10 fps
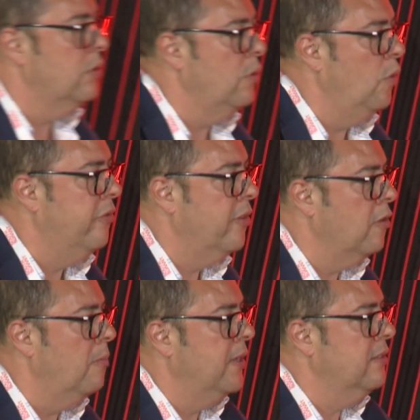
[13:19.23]
look for
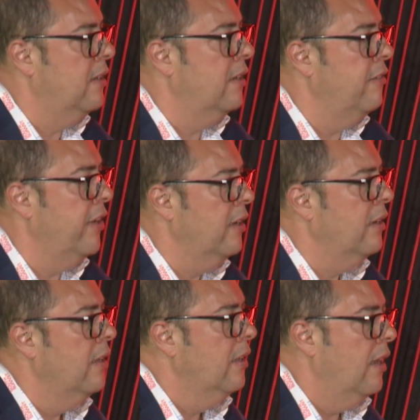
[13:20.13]
companies that are green,
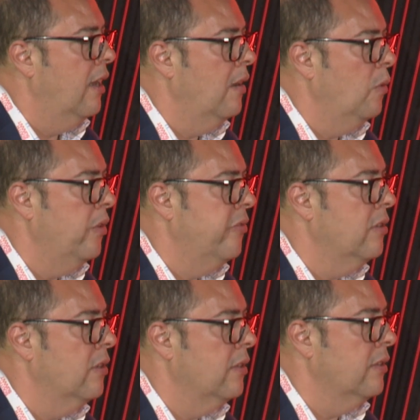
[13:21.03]
and we've
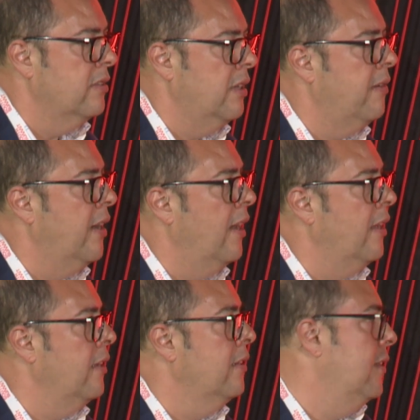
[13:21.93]
got several
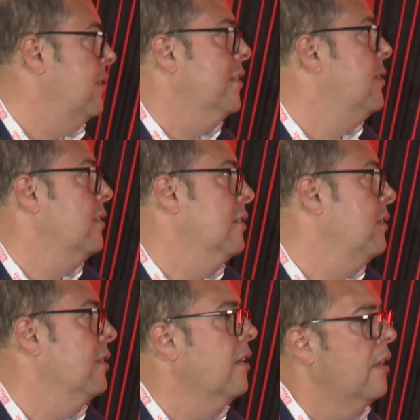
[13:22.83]
indexes in
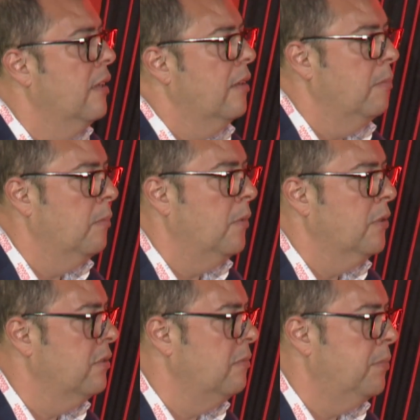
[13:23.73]
the
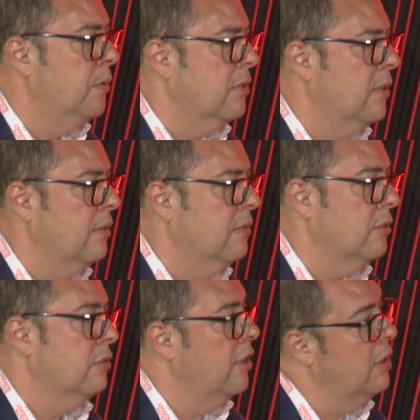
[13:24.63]
most important
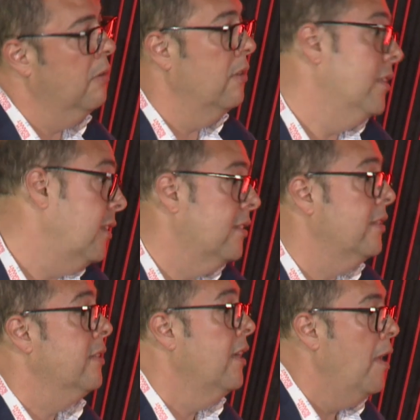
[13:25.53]
sustainable
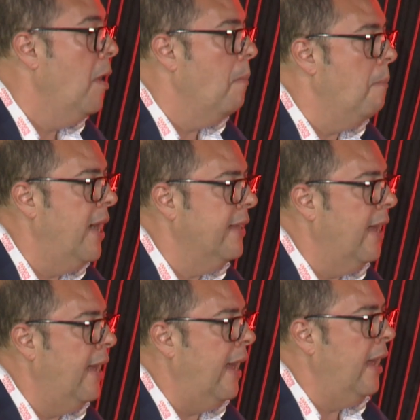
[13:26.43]
indexes. But
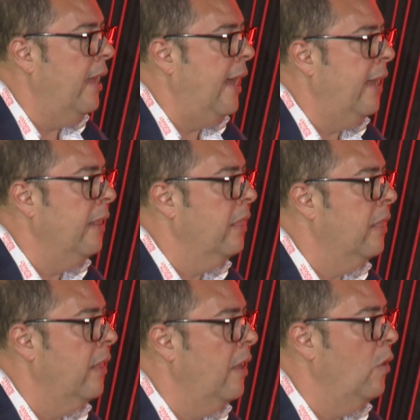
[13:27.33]
I
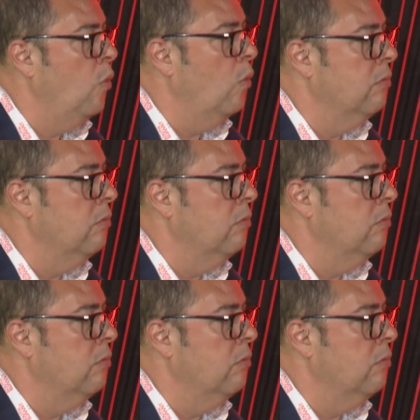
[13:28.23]
think